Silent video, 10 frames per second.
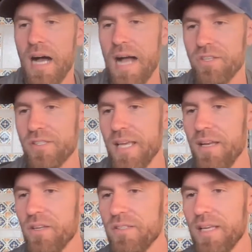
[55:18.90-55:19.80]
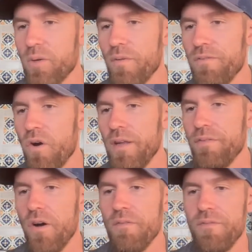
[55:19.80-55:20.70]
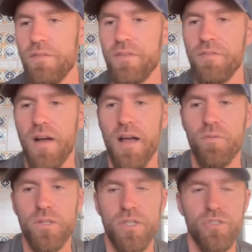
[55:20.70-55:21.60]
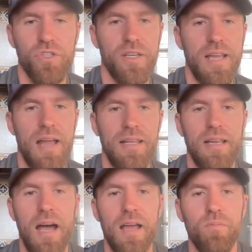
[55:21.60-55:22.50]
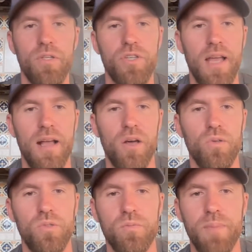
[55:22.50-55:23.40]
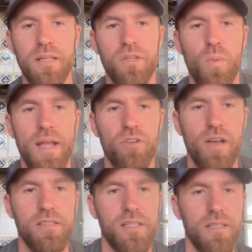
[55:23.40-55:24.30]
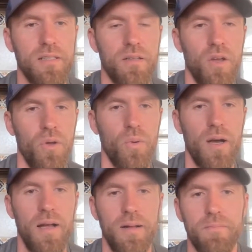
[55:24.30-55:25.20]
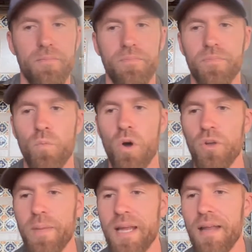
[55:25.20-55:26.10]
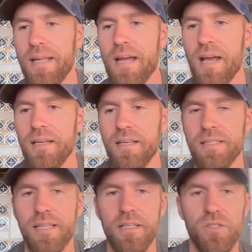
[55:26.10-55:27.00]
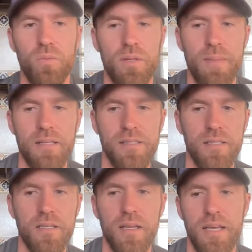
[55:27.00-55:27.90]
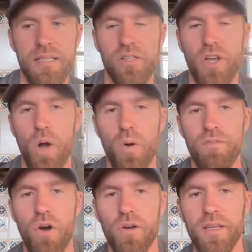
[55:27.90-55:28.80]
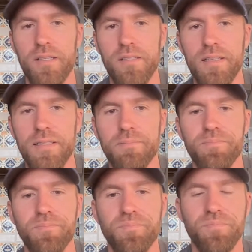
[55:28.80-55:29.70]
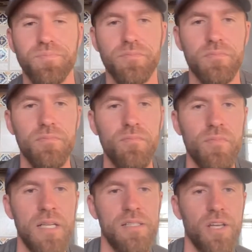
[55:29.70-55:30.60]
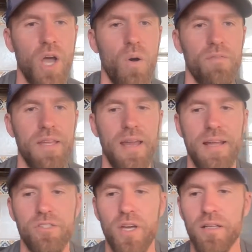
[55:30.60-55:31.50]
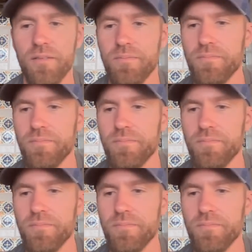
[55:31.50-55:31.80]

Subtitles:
Argentina does equal 44 and 55, which gets you your 99, which again goes back to Wayne Gretzky, who wore number 99, and he syncs up with Messi. He's the GOAT of hockey, isn't he? He's the GOAT of the NHL.